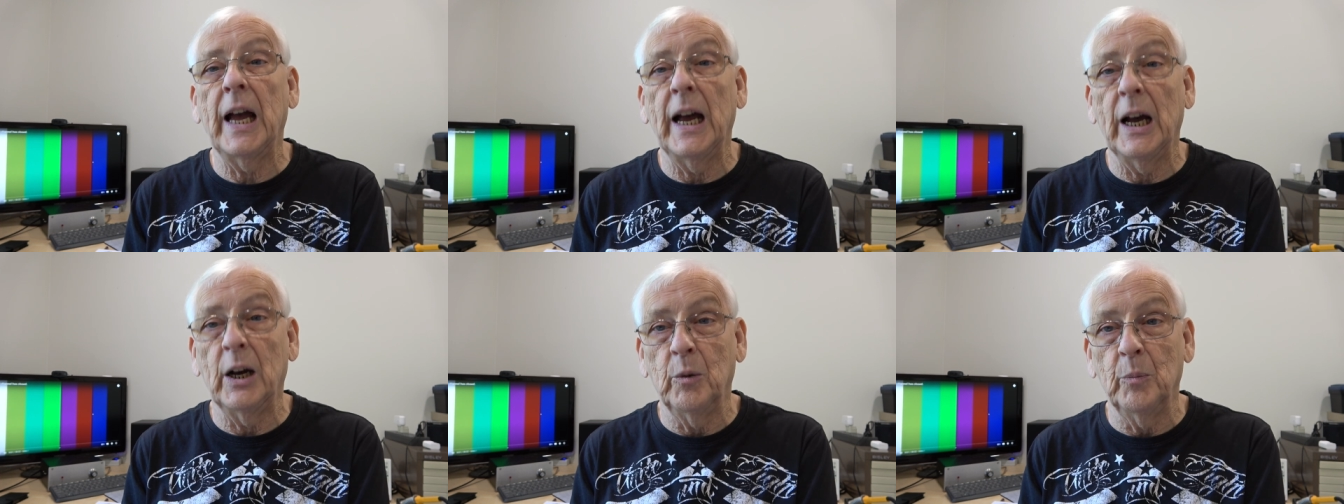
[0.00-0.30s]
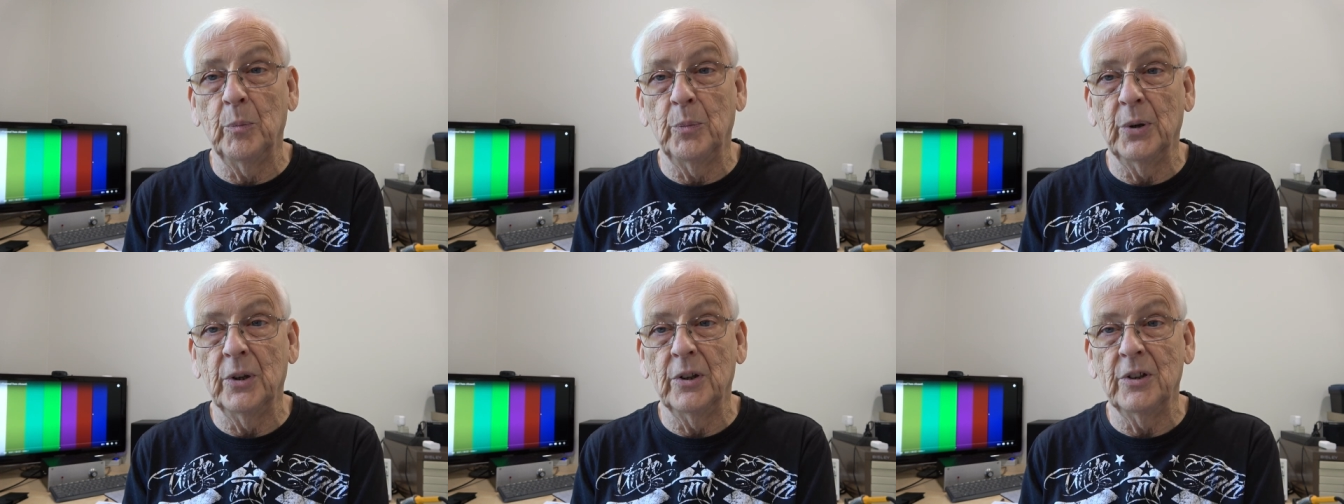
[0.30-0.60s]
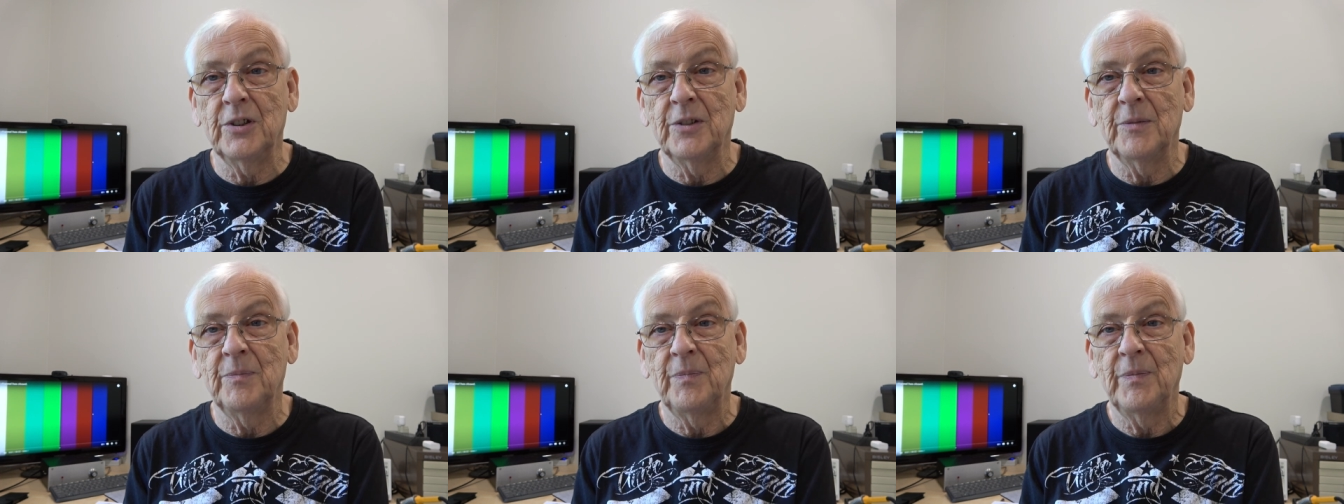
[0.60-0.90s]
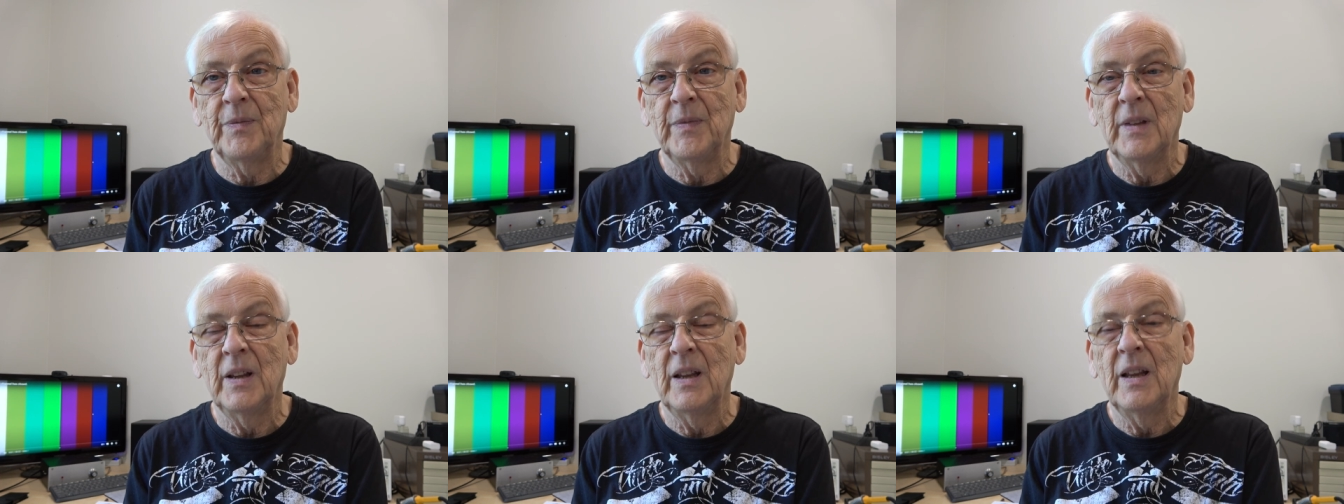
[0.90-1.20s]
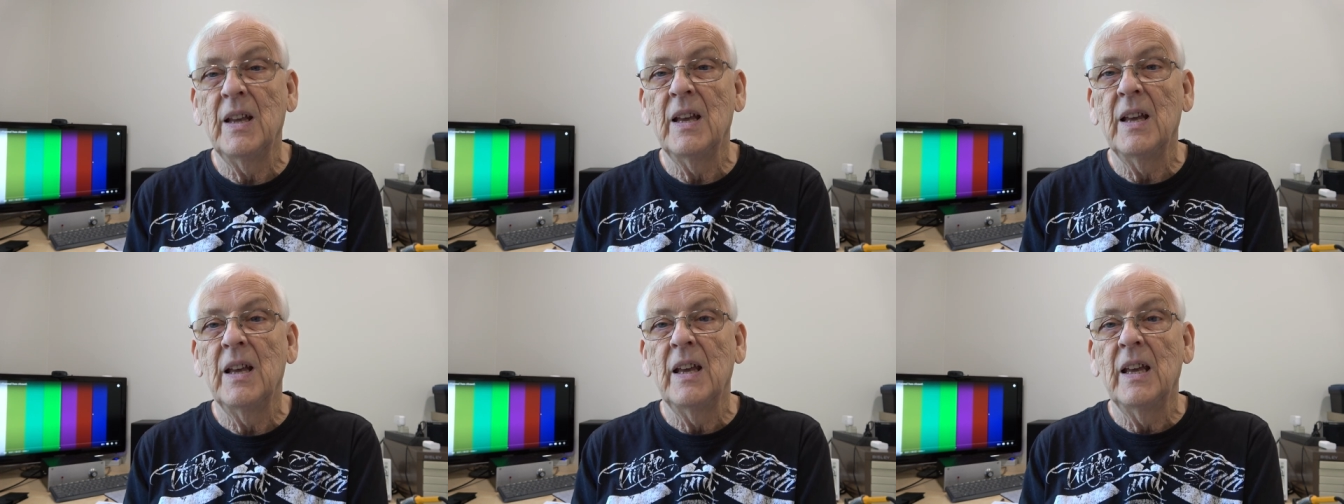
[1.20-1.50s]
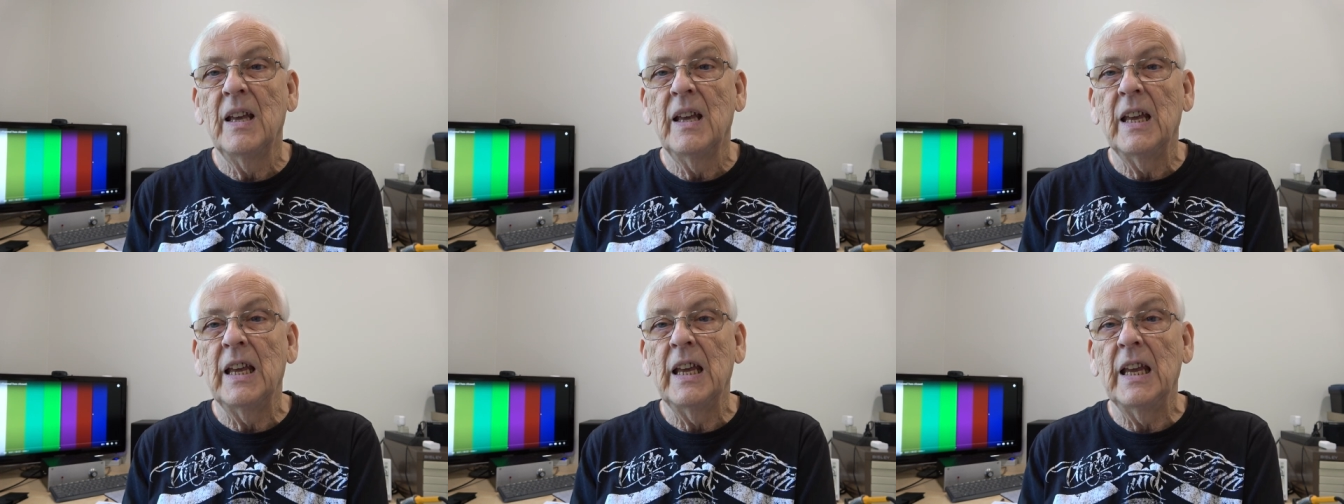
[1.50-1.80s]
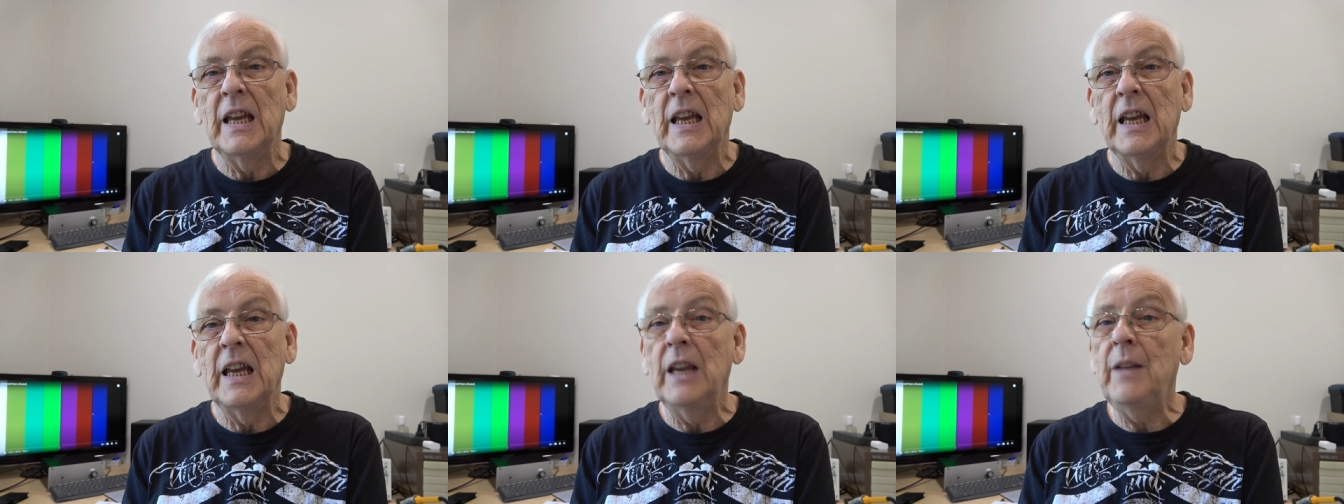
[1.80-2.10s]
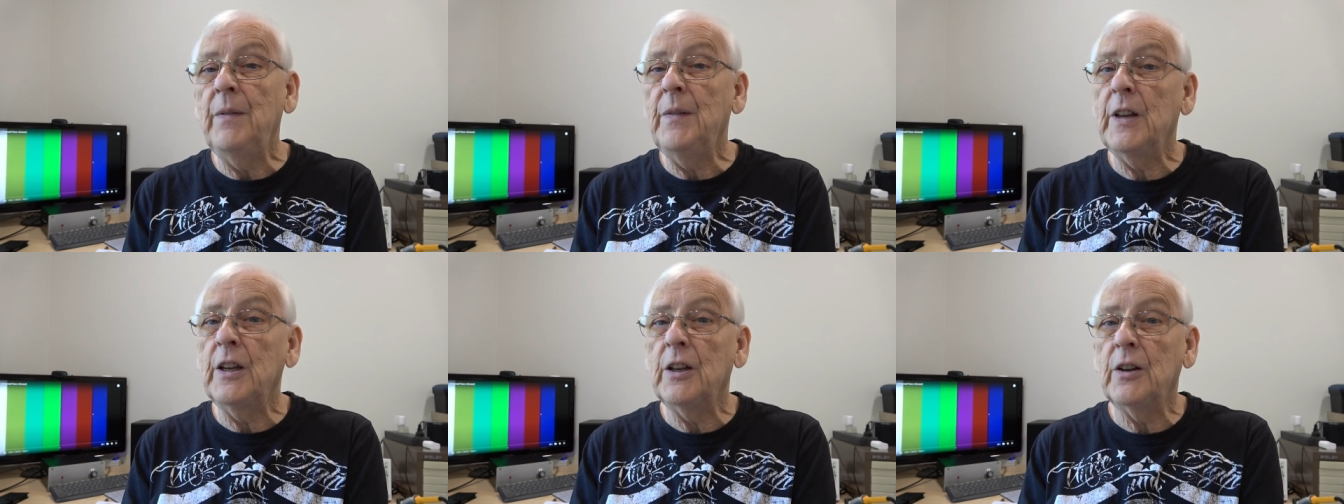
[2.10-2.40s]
output. In the